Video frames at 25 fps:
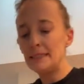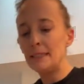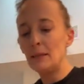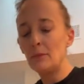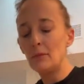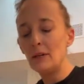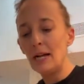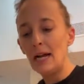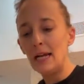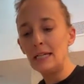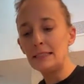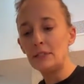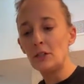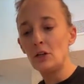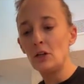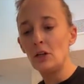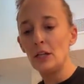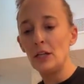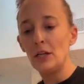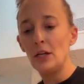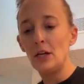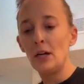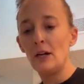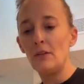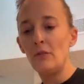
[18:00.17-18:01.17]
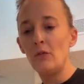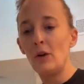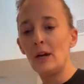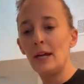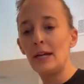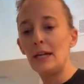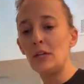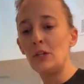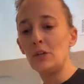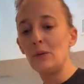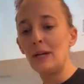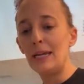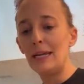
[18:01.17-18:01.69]
Someone asked earlier if we're
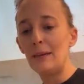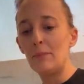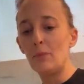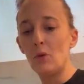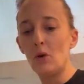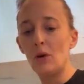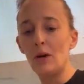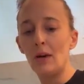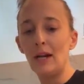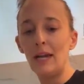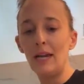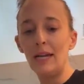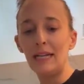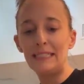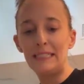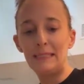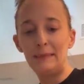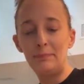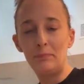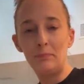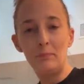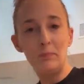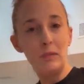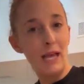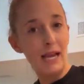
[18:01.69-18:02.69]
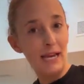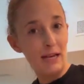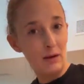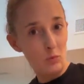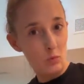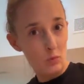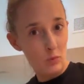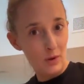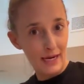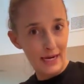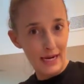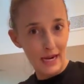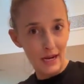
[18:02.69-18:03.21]
going to do any more like
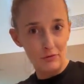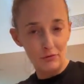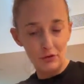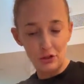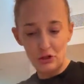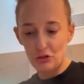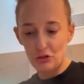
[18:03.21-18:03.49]
weekend